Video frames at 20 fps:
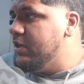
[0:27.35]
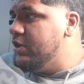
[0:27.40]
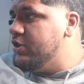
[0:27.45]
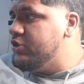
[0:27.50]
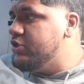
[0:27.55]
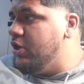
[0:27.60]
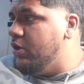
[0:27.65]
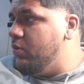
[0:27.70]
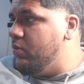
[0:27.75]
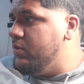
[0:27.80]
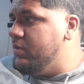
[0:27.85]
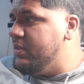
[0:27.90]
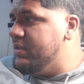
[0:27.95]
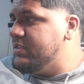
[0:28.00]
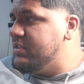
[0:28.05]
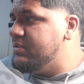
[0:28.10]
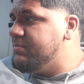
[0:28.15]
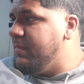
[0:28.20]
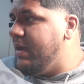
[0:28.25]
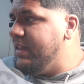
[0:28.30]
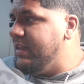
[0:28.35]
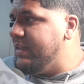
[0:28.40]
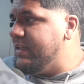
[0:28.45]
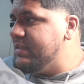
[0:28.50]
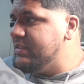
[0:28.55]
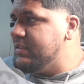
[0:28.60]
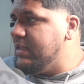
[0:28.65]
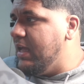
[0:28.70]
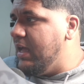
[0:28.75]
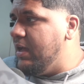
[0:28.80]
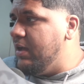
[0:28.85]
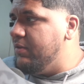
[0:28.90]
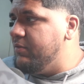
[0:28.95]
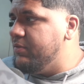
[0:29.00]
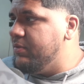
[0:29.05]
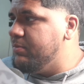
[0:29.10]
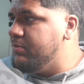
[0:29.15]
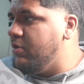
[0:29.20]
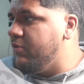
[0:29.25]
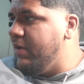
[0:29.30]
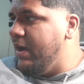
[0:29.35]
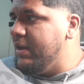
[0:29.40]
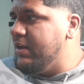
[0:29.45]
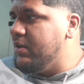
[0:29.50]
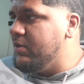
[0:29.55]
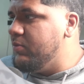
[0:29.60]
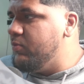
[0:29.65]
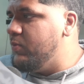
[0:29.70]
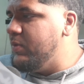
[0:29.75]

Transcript: So this is my list of MIRAIDON.